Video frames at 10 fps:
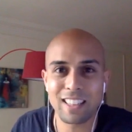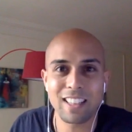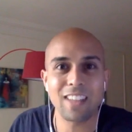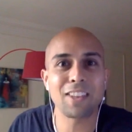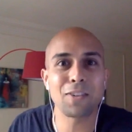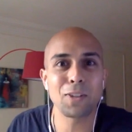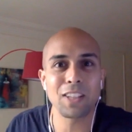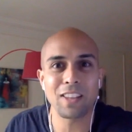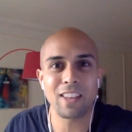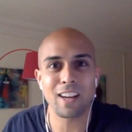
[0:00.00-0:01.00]
nothing
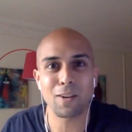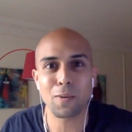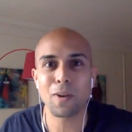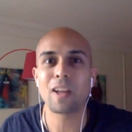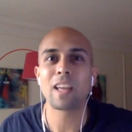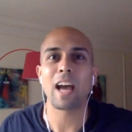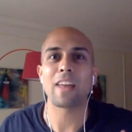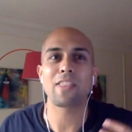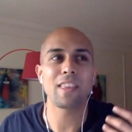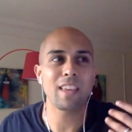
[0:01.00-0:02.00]
really there I
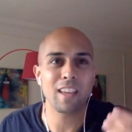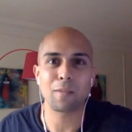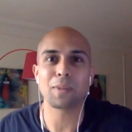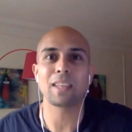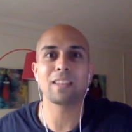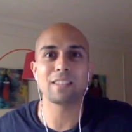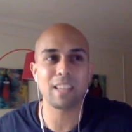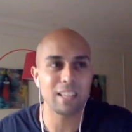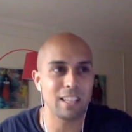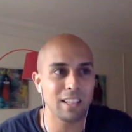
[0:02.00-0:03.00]
think I'm this
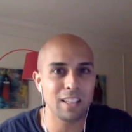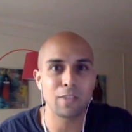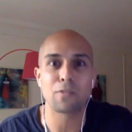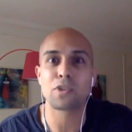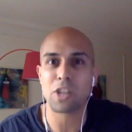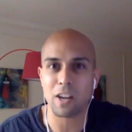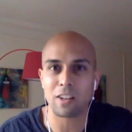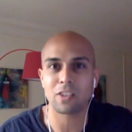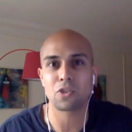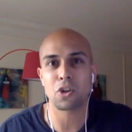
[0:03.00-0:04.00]
idea of
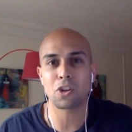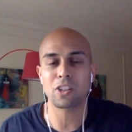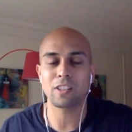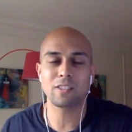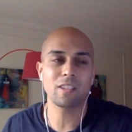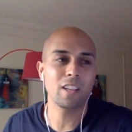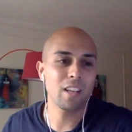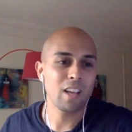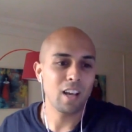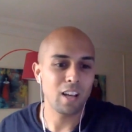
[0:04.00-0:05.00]
sharing journeys,
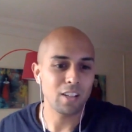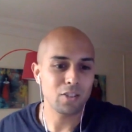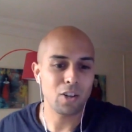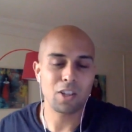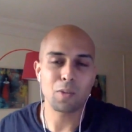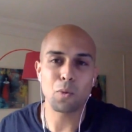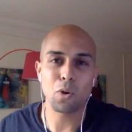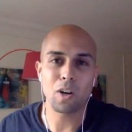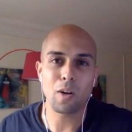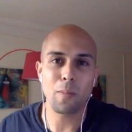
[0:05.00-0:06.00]
uh, talking
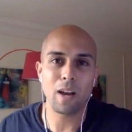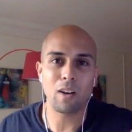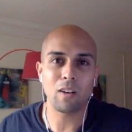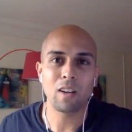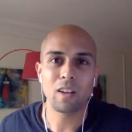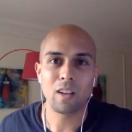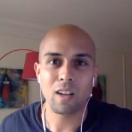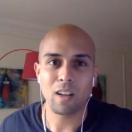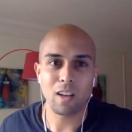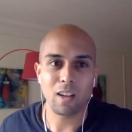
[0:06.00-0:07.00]
more about
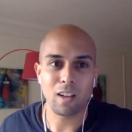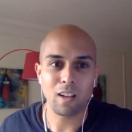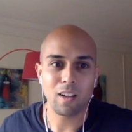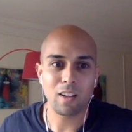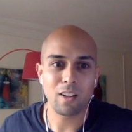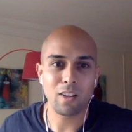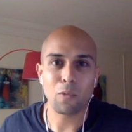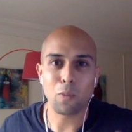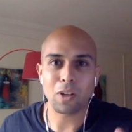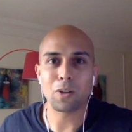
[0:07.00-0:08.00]
uh,
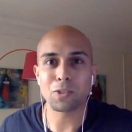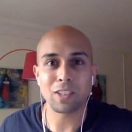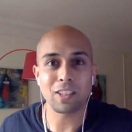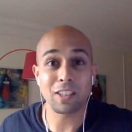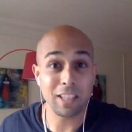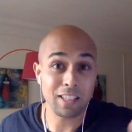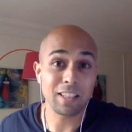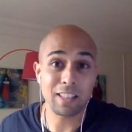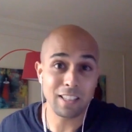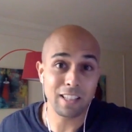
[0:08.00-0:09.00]
what goes in
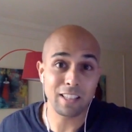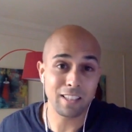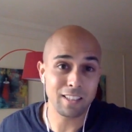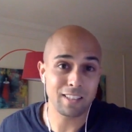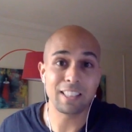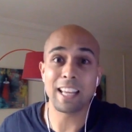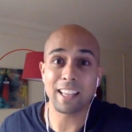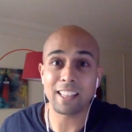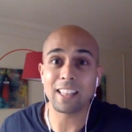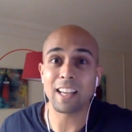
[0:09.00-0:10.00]
the, the, the
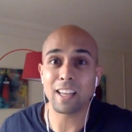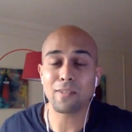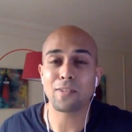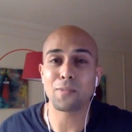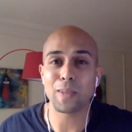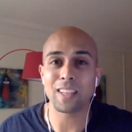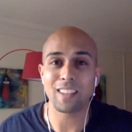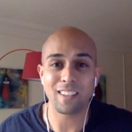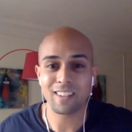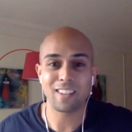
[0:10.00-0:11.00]
daily life of
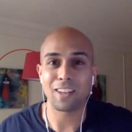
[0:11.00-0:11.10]
being